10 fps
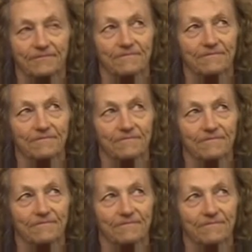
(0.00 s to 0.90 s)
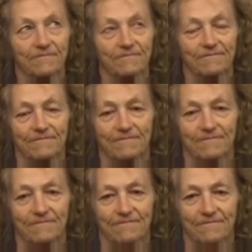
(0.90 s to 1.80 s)

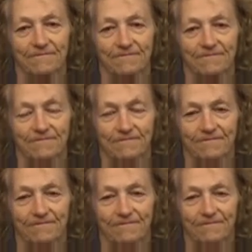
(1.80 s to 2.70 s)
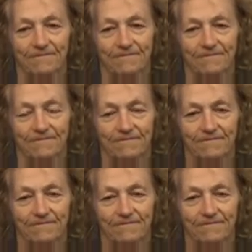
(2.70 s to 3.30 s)
[no speech]